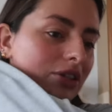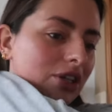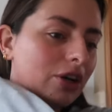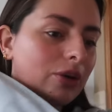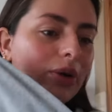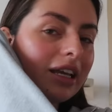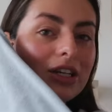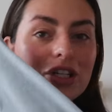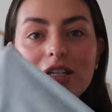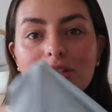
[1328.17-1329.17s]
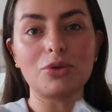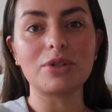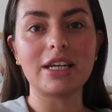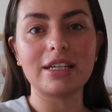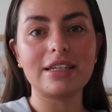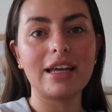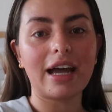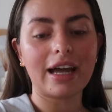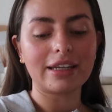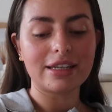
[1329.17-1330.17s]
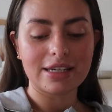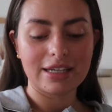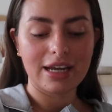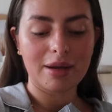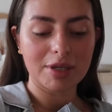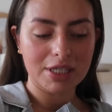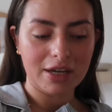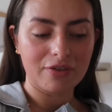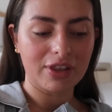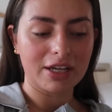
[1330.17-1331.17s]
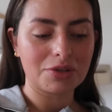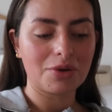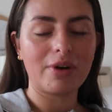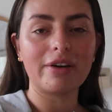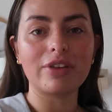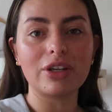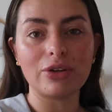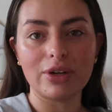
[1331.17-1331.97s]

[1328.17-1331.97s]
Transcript: So kitchen is sorted and I'm excited for that to arrive in the new